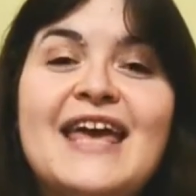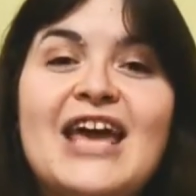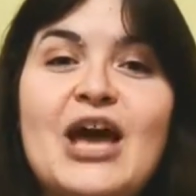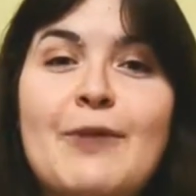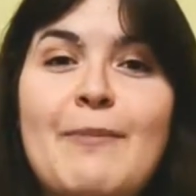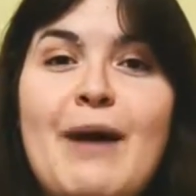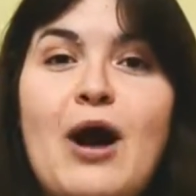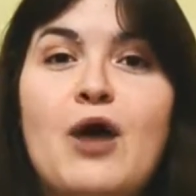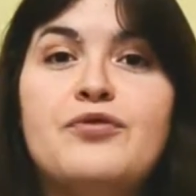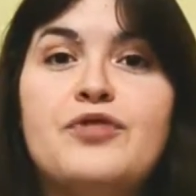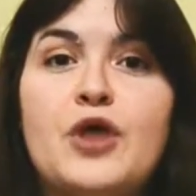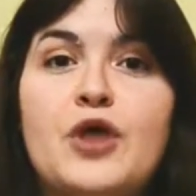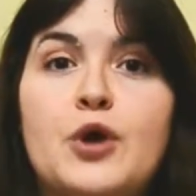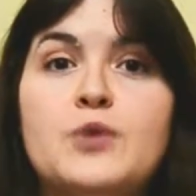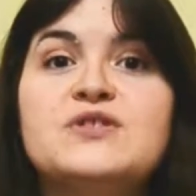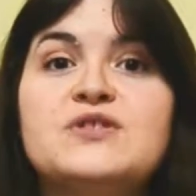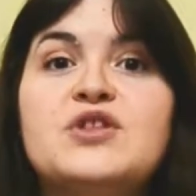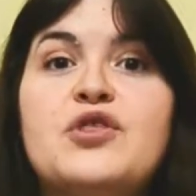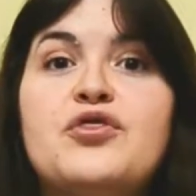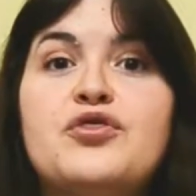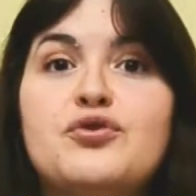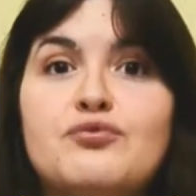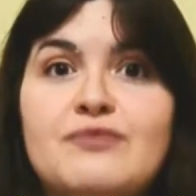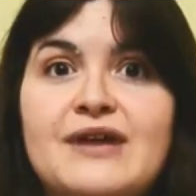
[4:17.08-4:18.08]
about those
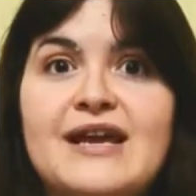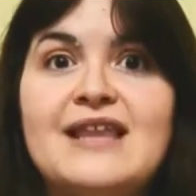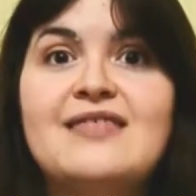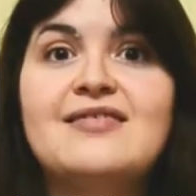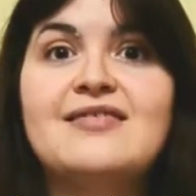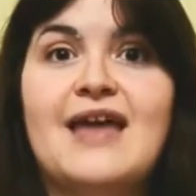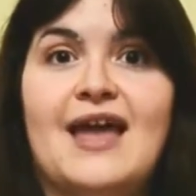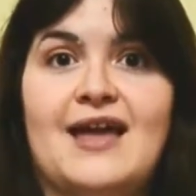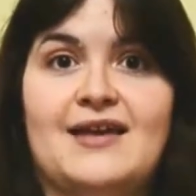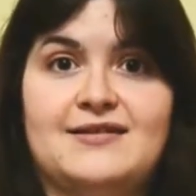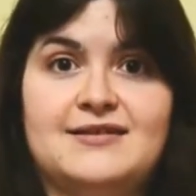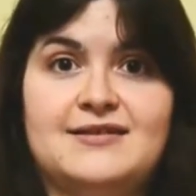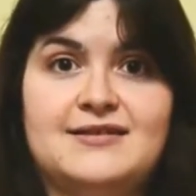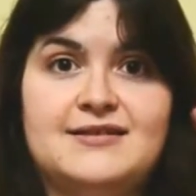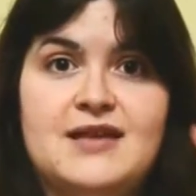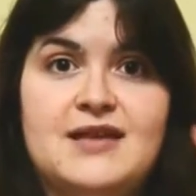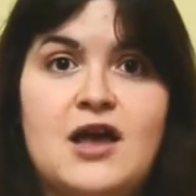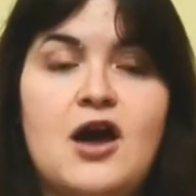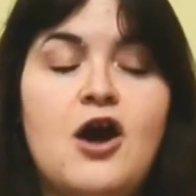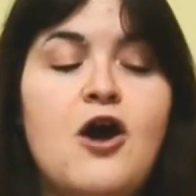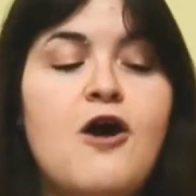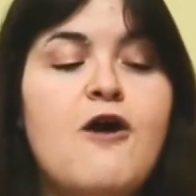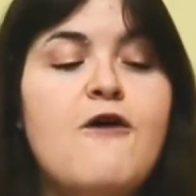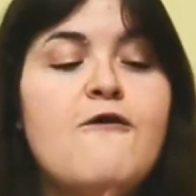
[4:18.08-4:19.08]
three things,
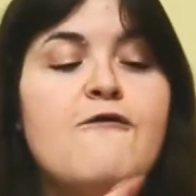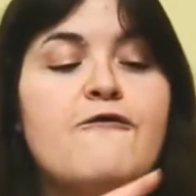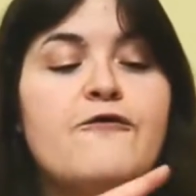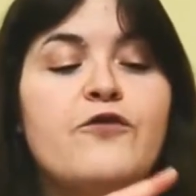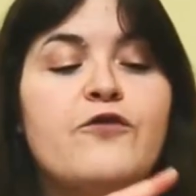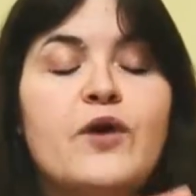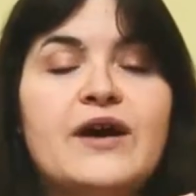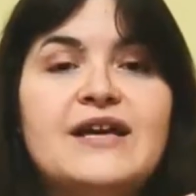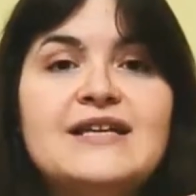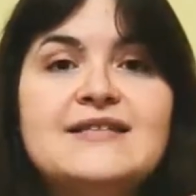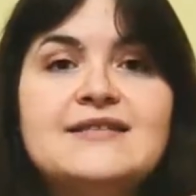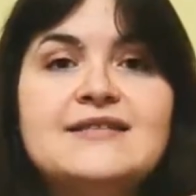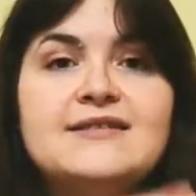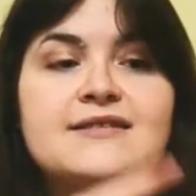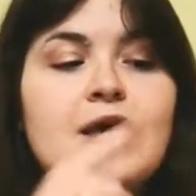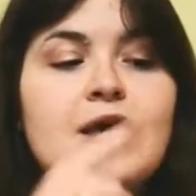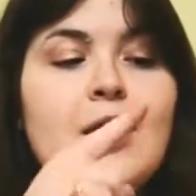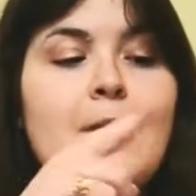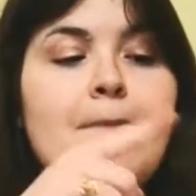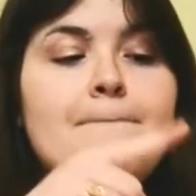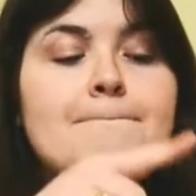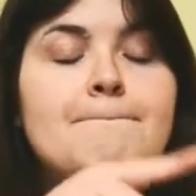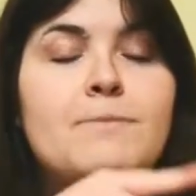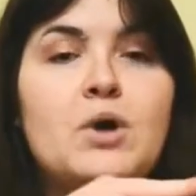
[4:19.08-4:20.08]
voice,
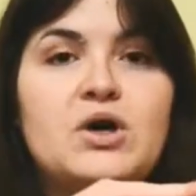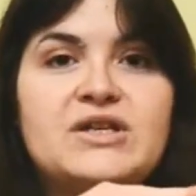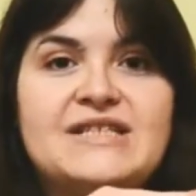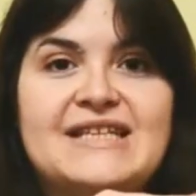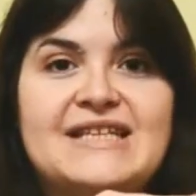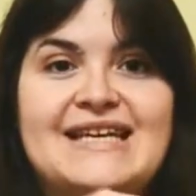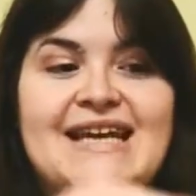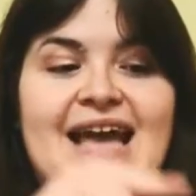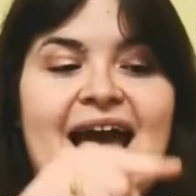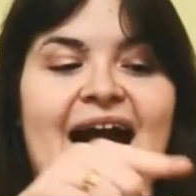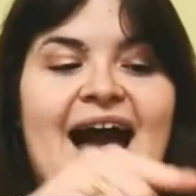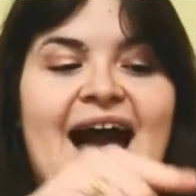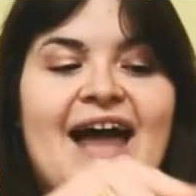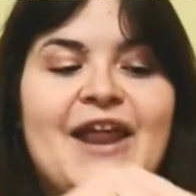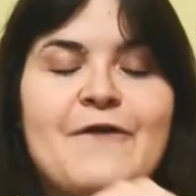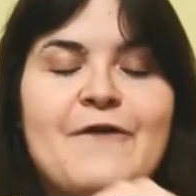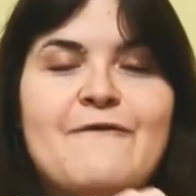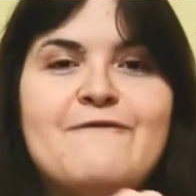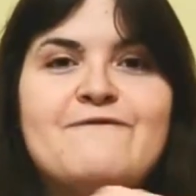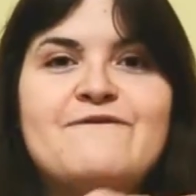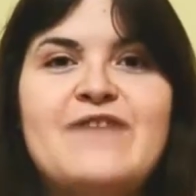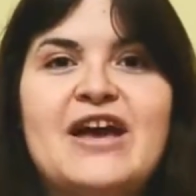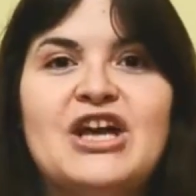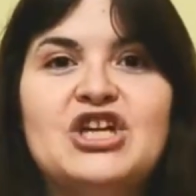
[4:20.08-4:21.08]
body, and
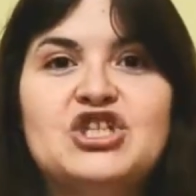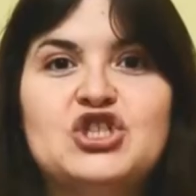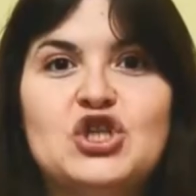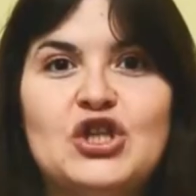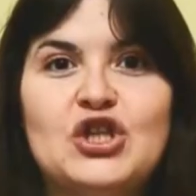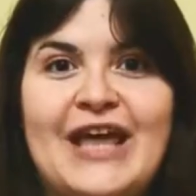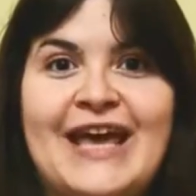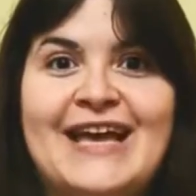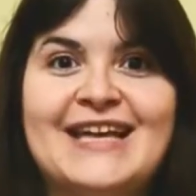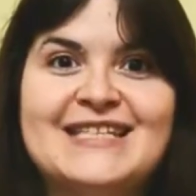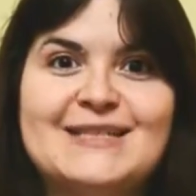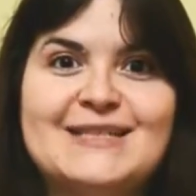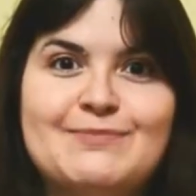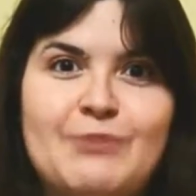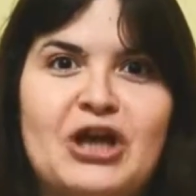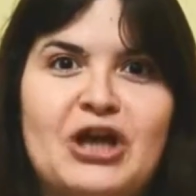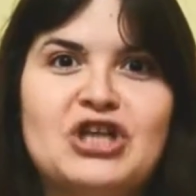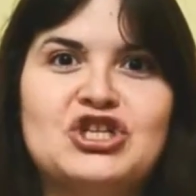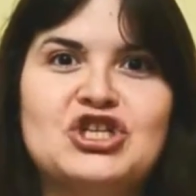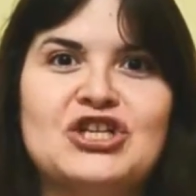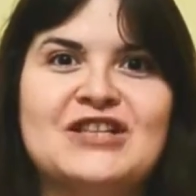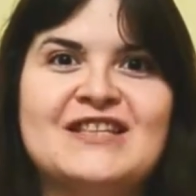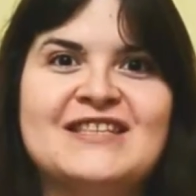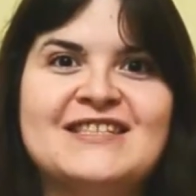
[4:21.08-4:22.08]
facial
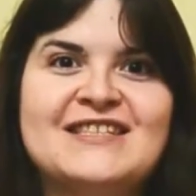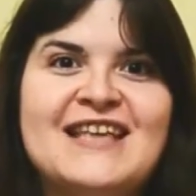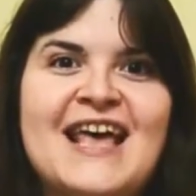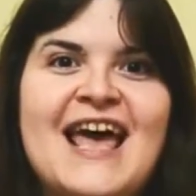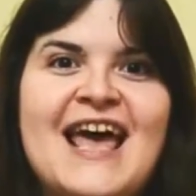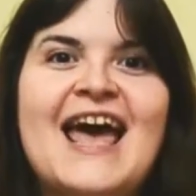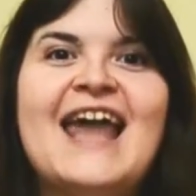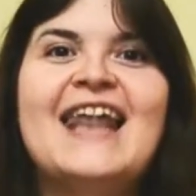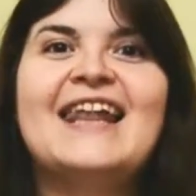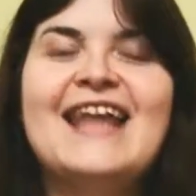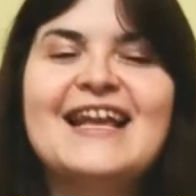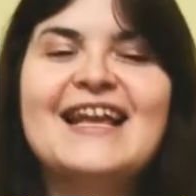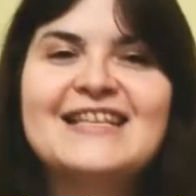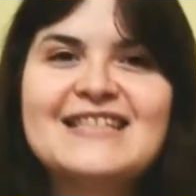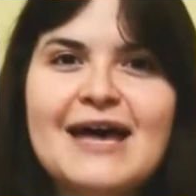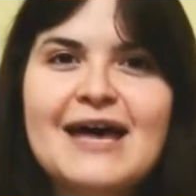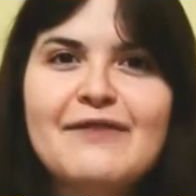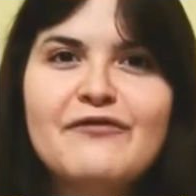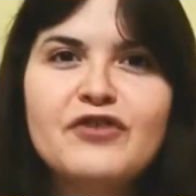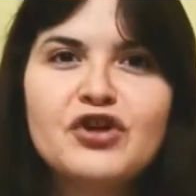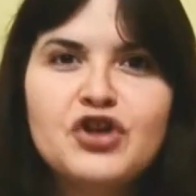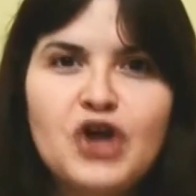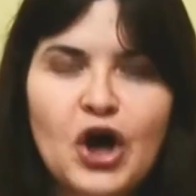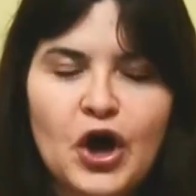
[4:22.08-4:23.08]
expressions, let's
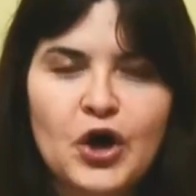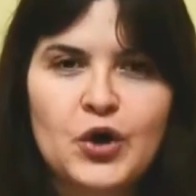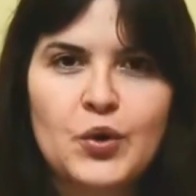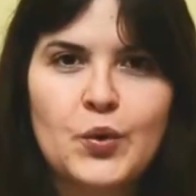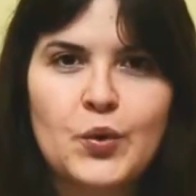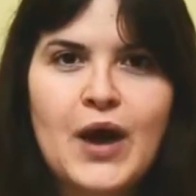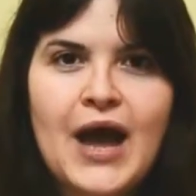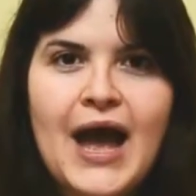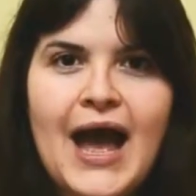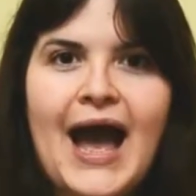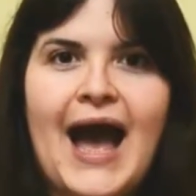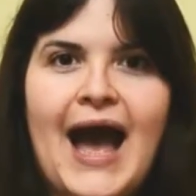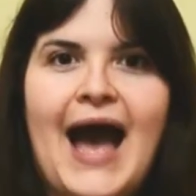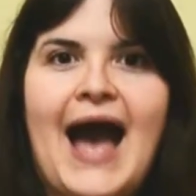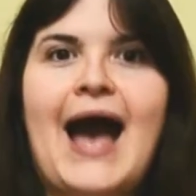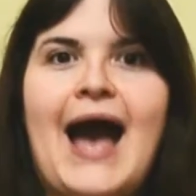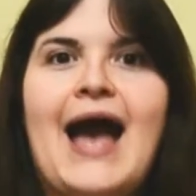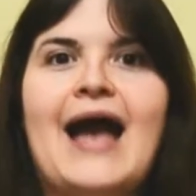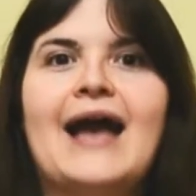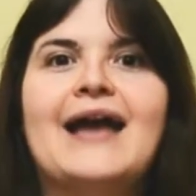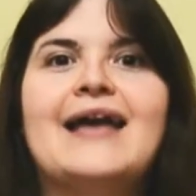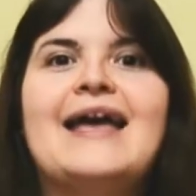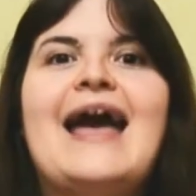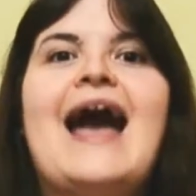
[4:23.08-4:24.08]
have a go at
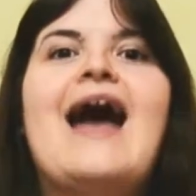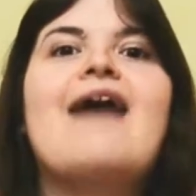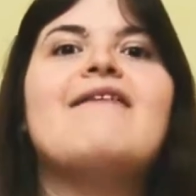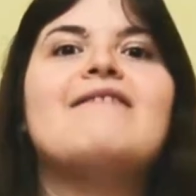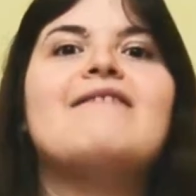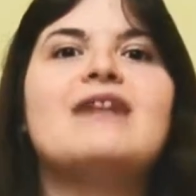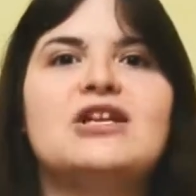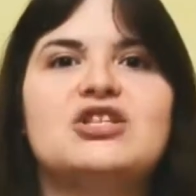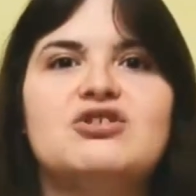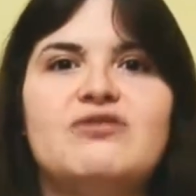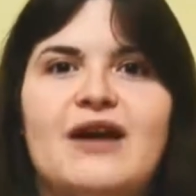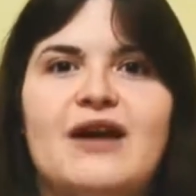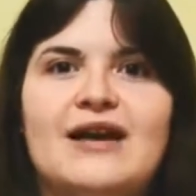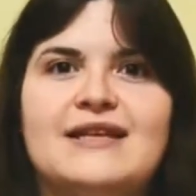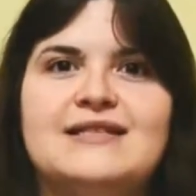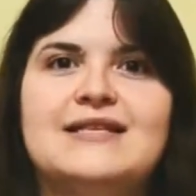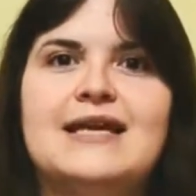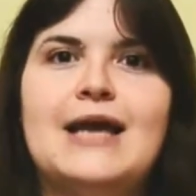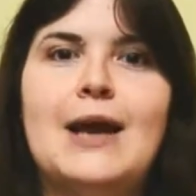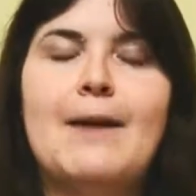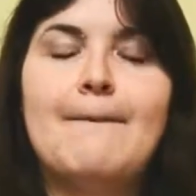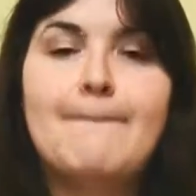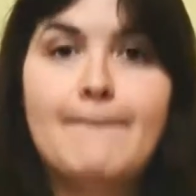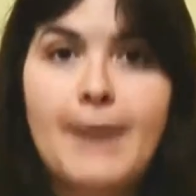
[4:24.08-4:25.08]

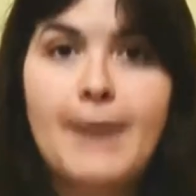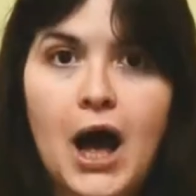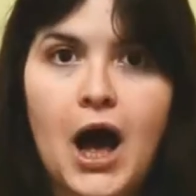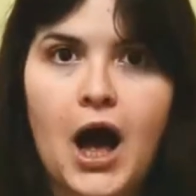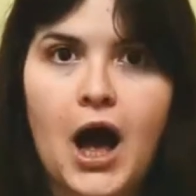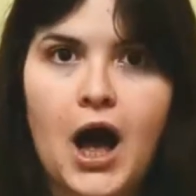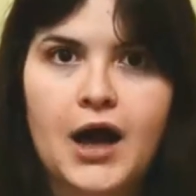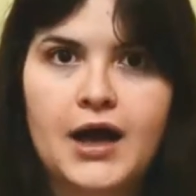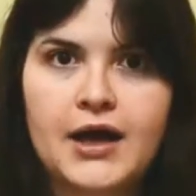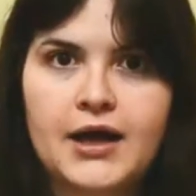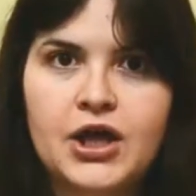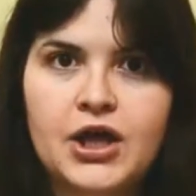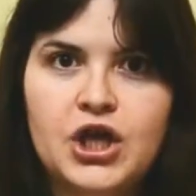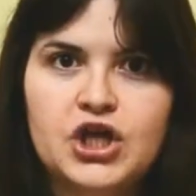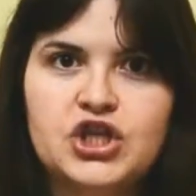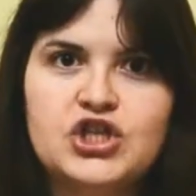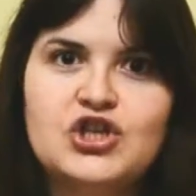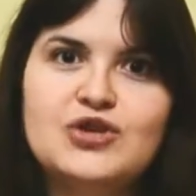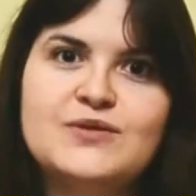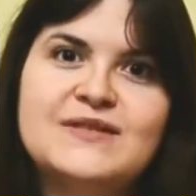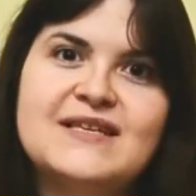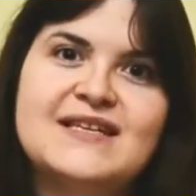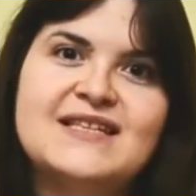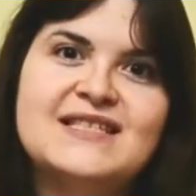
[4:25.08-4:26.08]
characterising Puck
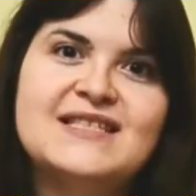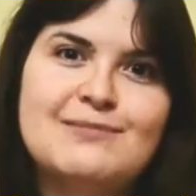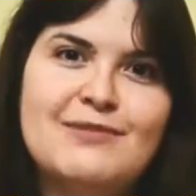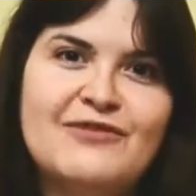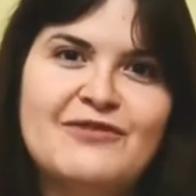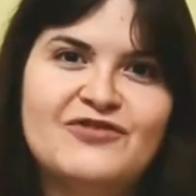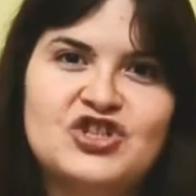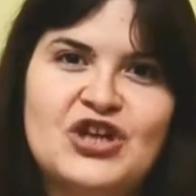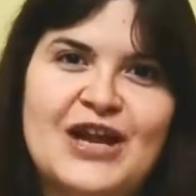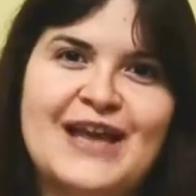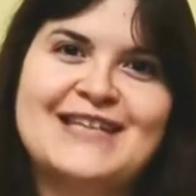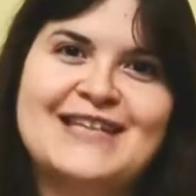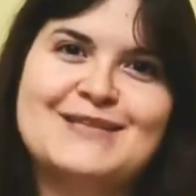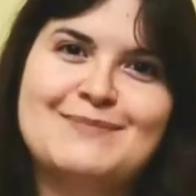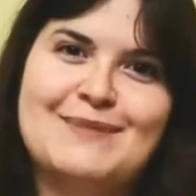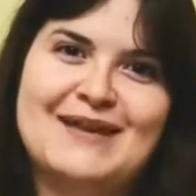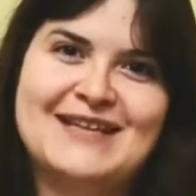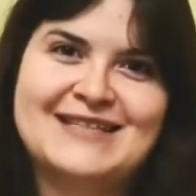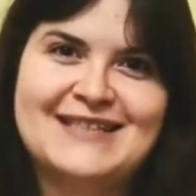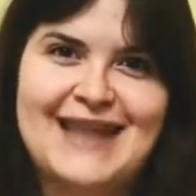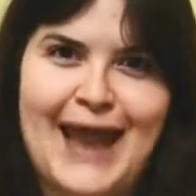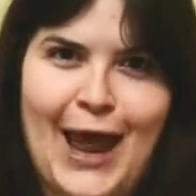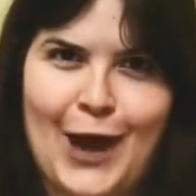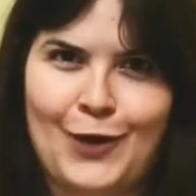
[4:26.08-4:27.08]
using some of
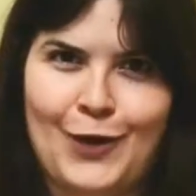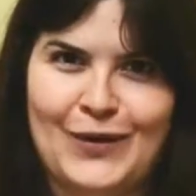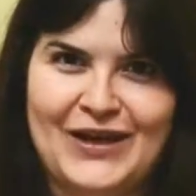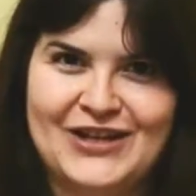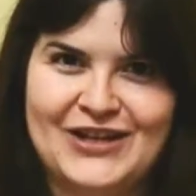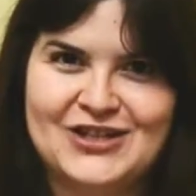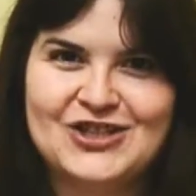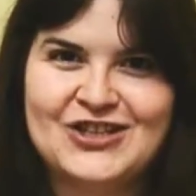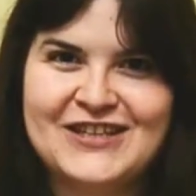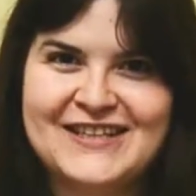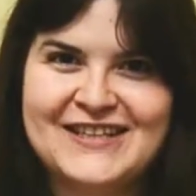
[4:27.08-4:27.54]
Shakespeare's language.